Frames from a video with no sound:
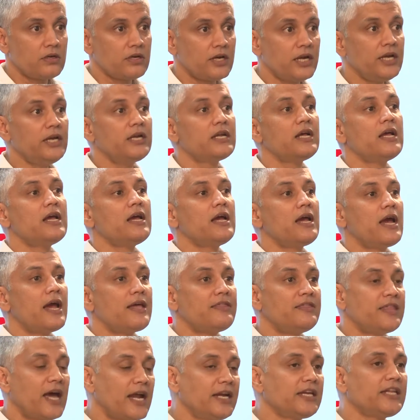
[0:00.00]
right?
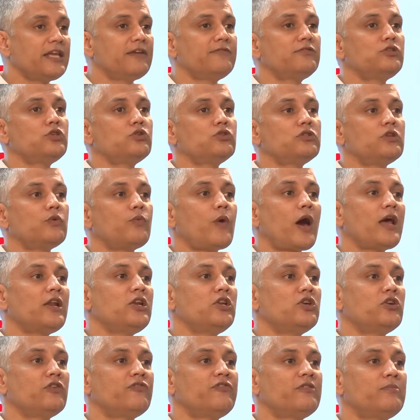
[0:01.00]
And that gives you the
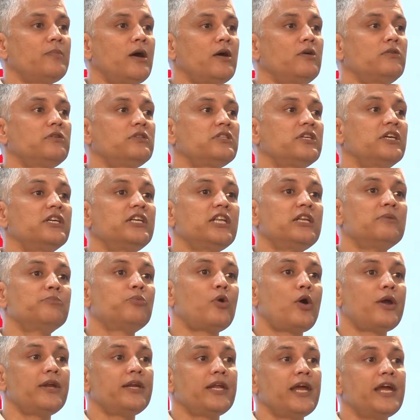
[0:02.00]
value of about
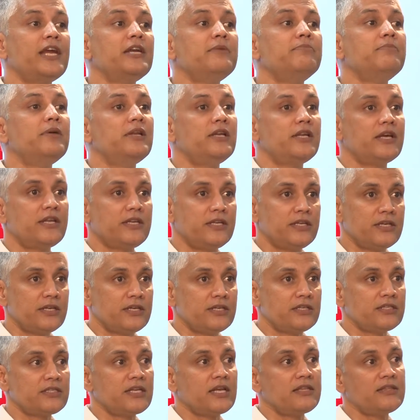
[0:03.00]
13.8 billion
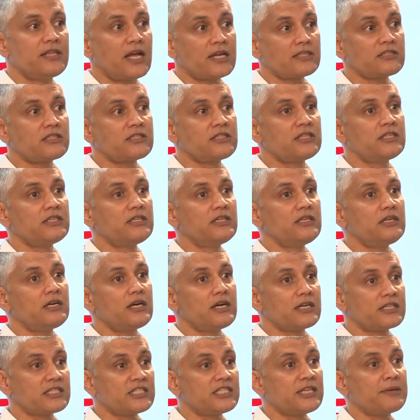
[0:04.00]
years. And that's the
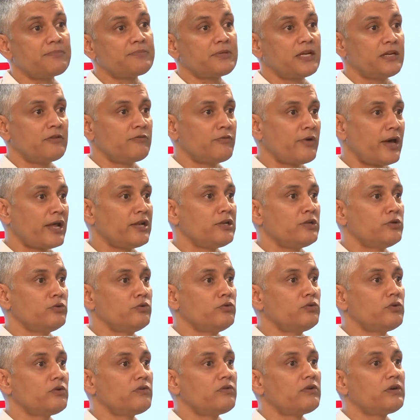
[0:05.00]
accepted
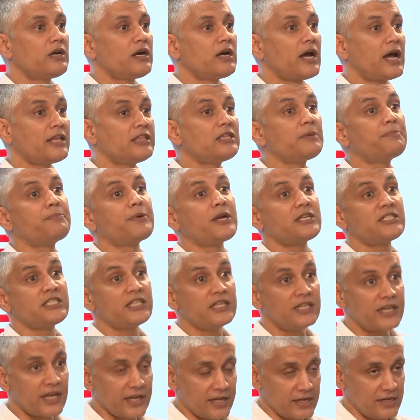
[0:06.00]
value at the
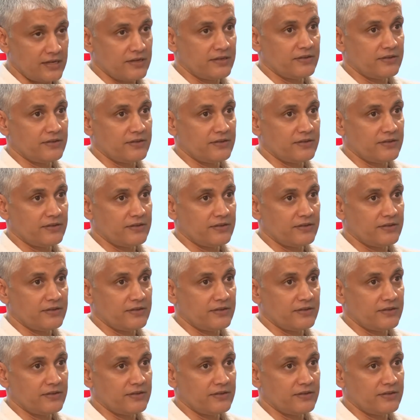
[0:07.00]
present day.